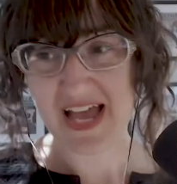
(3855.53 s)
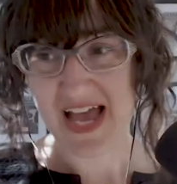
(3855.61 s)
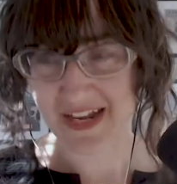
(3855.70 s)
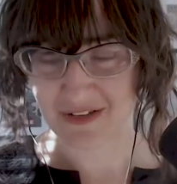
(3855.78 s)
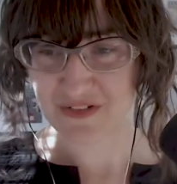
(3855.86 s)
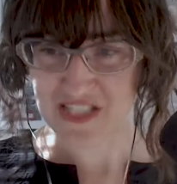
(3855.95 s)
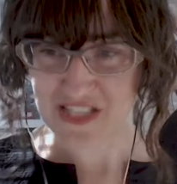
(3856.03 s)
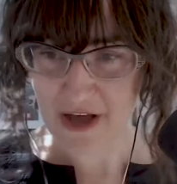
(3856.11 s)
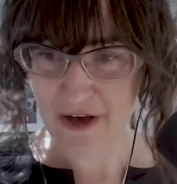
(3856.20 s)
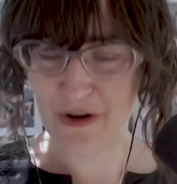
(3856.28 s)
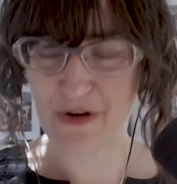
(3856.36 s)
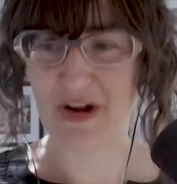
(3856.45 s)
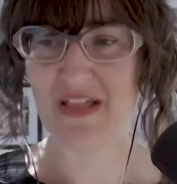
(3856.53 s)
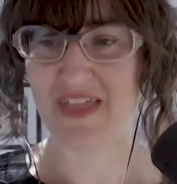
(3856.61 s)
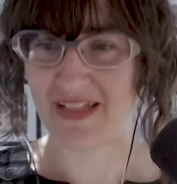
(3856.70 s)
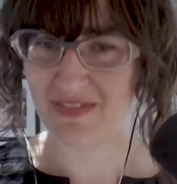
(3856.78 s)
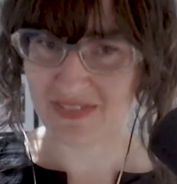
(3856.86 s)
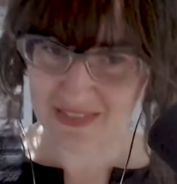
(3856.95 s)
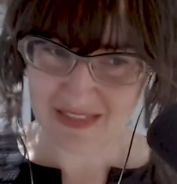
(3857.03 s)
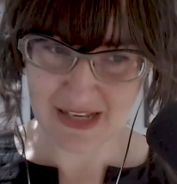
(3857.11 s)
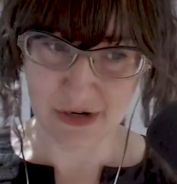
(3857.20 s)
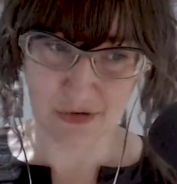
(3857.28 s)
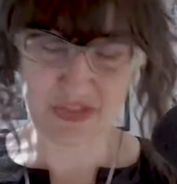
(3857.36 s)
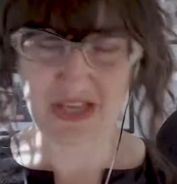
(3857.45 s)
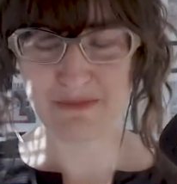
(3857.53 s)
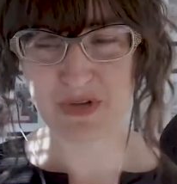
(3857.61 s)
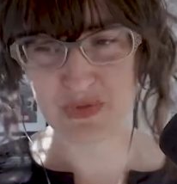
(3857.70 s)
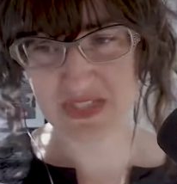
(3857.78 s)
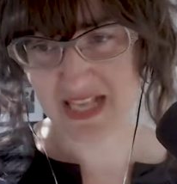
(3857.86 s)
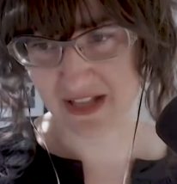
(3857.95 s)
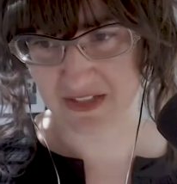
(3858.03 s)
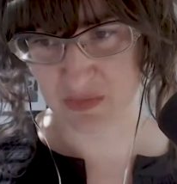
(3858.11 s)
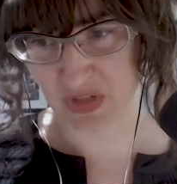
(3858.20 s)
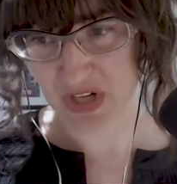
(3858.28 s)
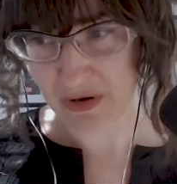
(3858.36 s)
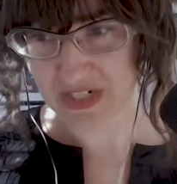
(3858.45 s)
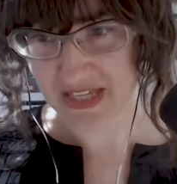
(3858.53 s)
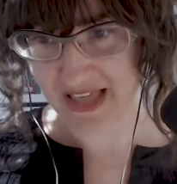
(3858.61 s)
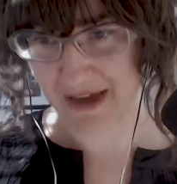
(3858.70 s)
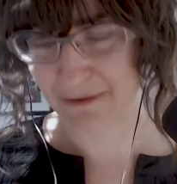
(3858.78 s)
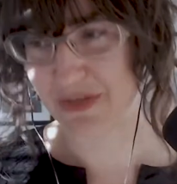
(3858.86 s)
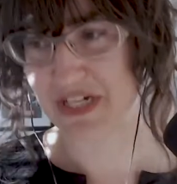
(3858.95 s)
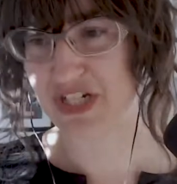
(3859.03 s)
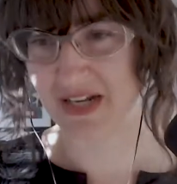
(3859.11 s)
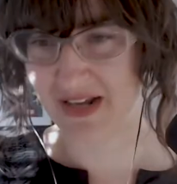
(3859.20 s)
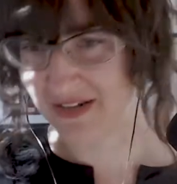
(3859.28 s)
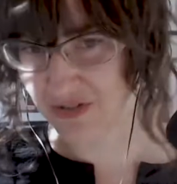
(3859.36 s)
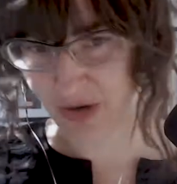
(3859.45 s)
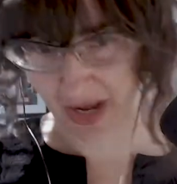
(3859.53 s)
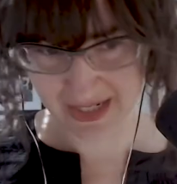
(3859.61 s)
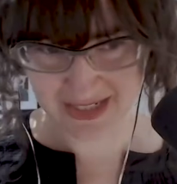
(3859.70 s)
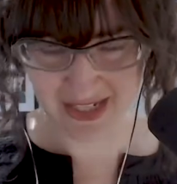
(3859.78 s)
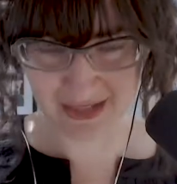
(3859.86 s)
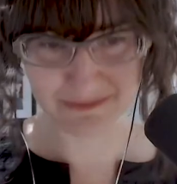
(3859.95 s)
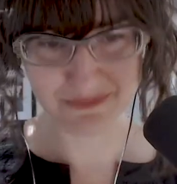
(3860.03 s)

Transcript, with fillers: And if so, then, you know, the immune cells will go to that region and try to